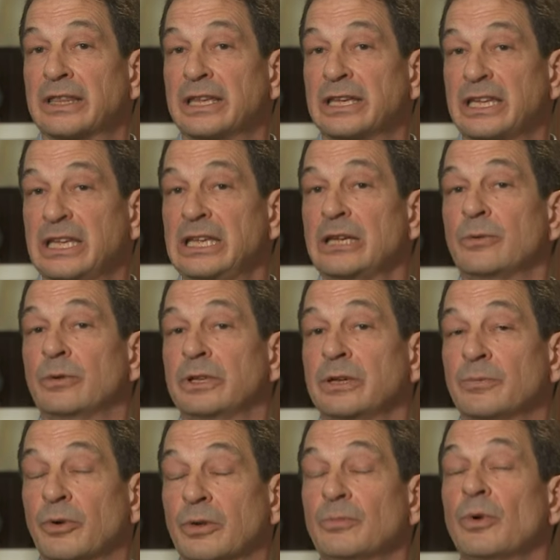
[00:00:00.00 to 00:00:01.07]
think equally
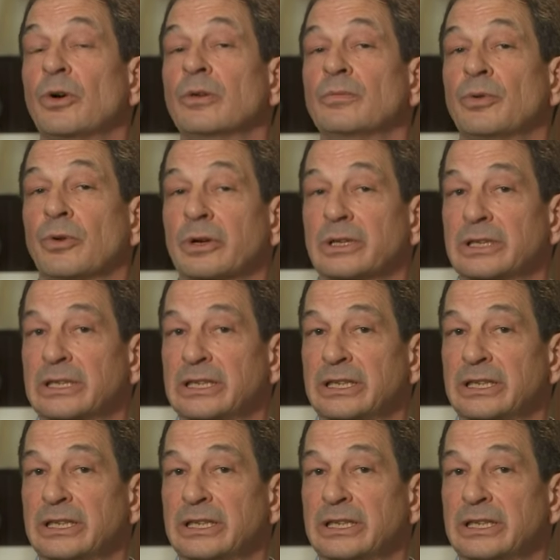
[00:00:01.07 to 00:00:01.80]
important, more important,